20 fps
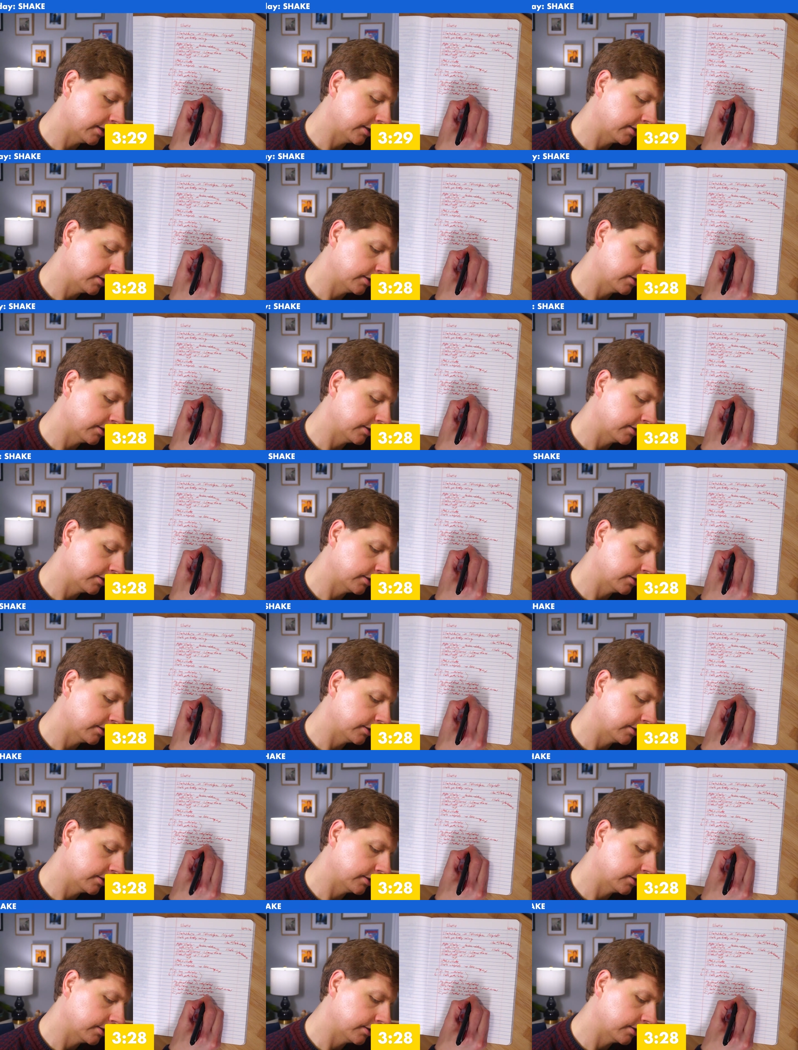
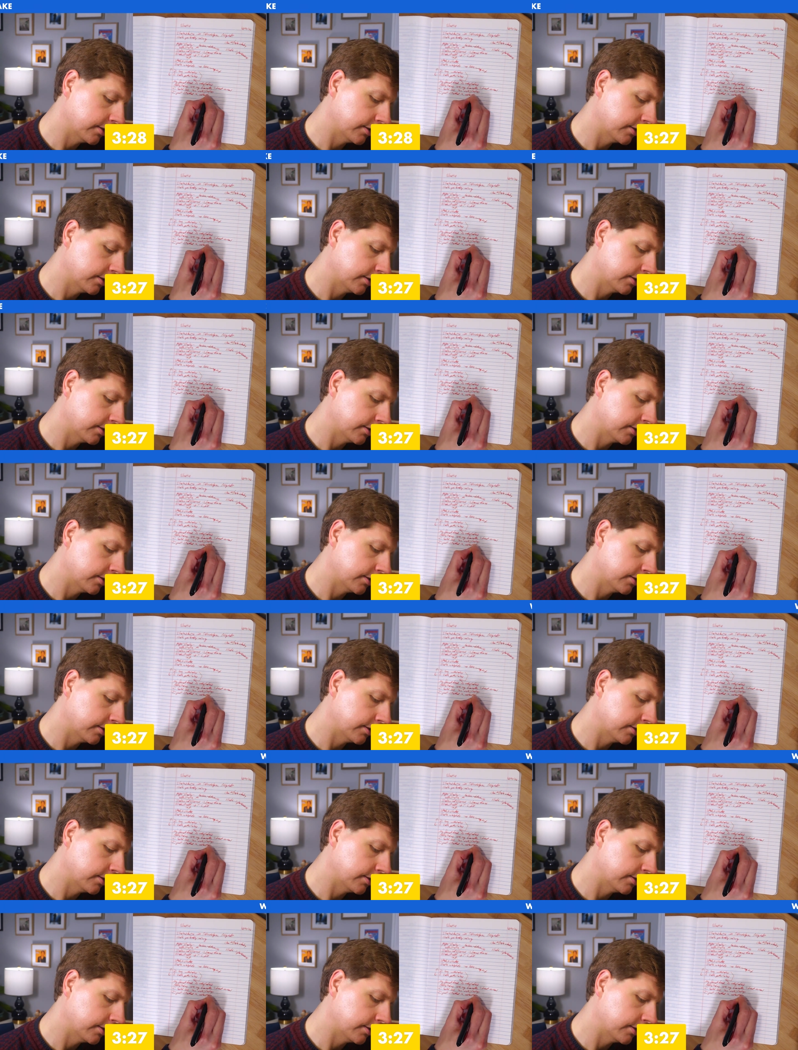[no speech]